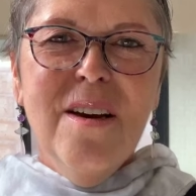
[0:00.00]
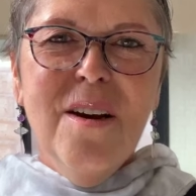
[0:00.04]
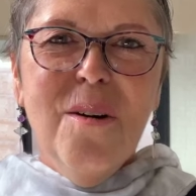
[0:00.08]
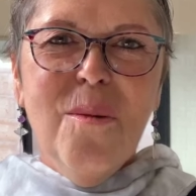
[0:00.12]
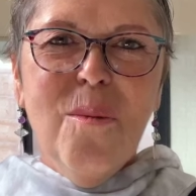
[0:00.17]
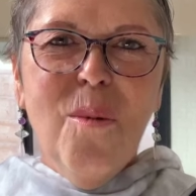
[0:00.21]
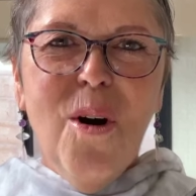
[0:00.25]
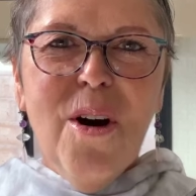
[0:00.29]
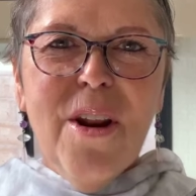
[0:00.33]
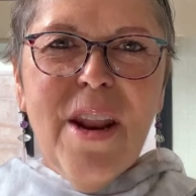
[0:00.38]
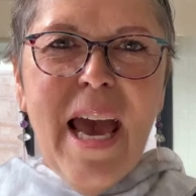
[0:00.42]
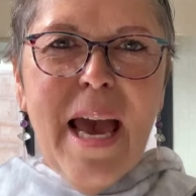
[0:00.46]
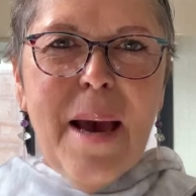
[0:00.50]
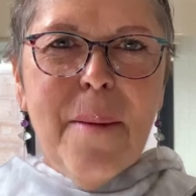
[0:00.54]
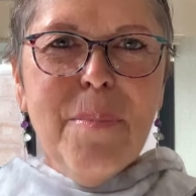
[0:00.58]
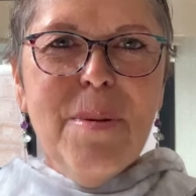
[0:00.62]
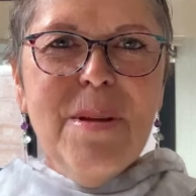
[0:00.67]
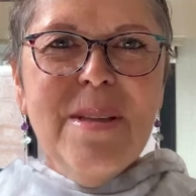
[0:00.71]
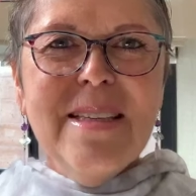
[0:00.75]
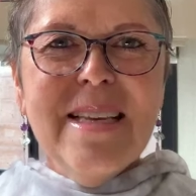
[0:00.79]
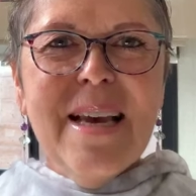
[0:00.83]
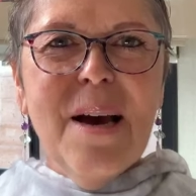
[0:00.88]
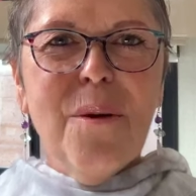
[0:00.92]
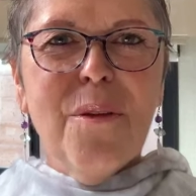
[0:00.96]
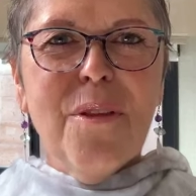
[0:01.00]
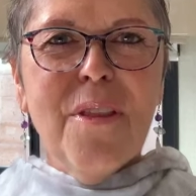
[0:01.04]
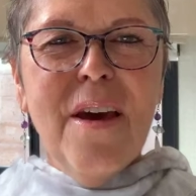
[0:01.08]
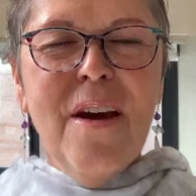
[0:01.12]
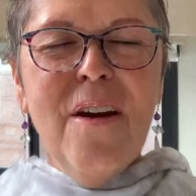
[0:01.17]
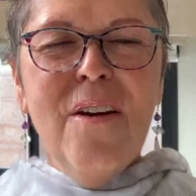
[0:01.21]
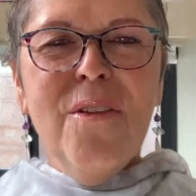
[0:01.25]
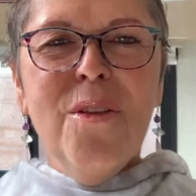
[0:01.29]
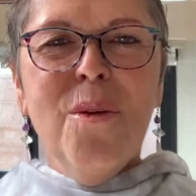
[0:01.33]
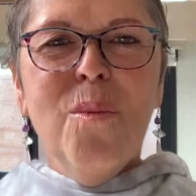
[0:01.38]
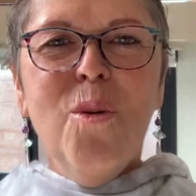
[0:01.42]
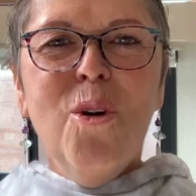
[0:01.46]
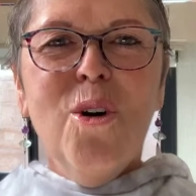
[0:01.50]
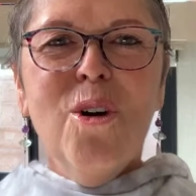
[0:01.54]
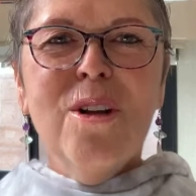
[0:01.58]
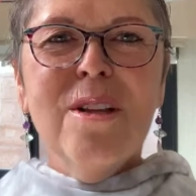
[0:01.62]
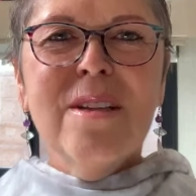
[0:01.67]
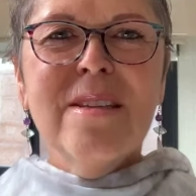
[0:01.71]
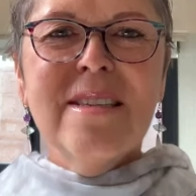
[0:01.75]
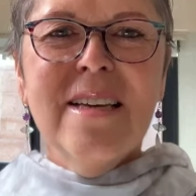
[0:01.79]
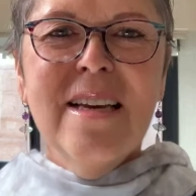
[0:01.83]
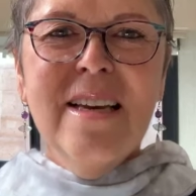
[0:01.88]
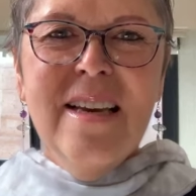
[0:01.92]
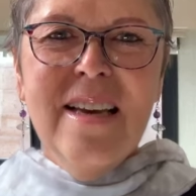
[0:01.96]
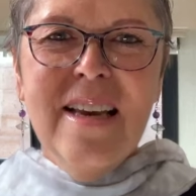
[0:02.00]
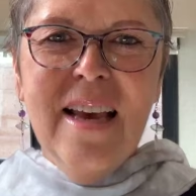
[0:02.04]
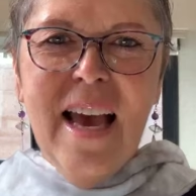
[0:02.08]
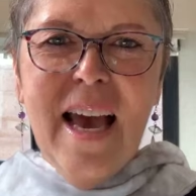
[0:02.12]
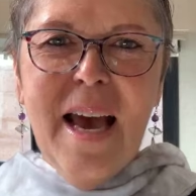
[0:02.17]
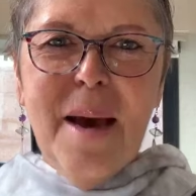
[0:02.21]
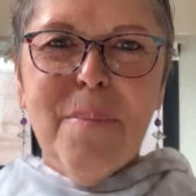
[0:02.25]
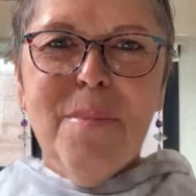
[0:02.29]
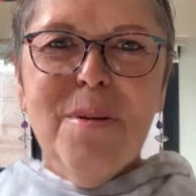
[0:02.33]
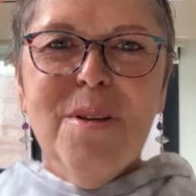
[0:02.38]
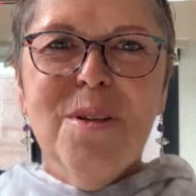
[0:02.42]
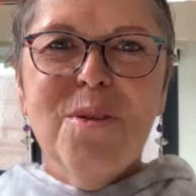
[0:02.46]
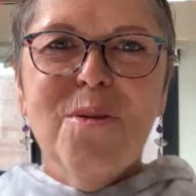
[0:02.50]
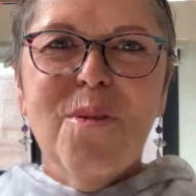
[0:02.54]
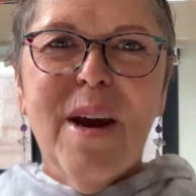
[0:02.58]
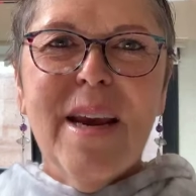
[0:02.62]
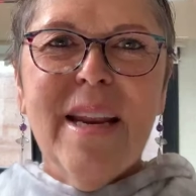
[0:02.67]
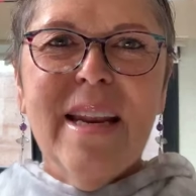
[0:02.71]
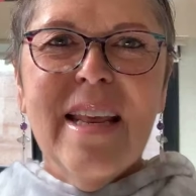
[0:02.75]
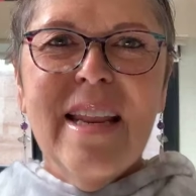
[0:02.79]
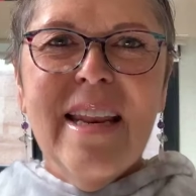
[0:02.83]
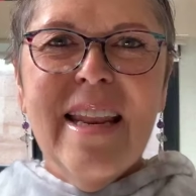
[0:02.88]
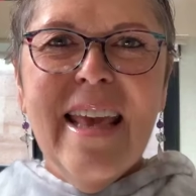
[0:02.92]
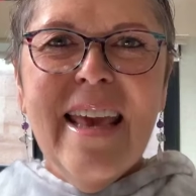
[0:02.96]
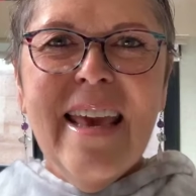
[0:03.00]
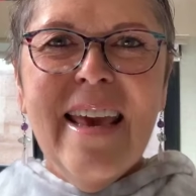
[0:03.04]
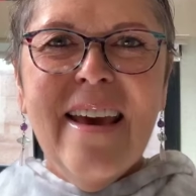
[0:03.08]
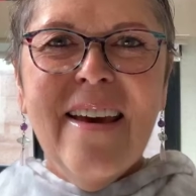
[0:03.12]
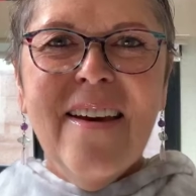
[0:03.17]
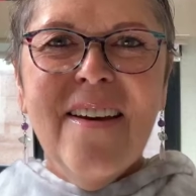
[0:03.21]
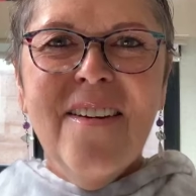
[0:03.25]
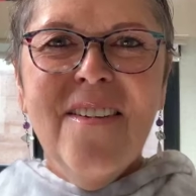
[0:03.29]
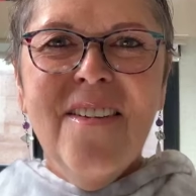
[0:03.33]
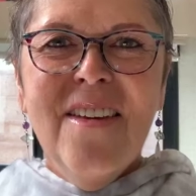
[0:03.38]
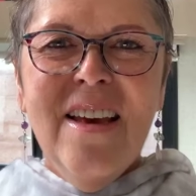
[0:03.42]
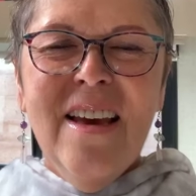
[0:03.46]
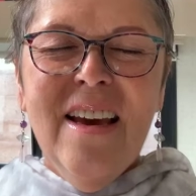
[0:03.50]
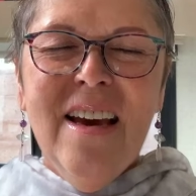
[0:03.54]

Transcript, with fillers: What happens out there in the world happens right in here.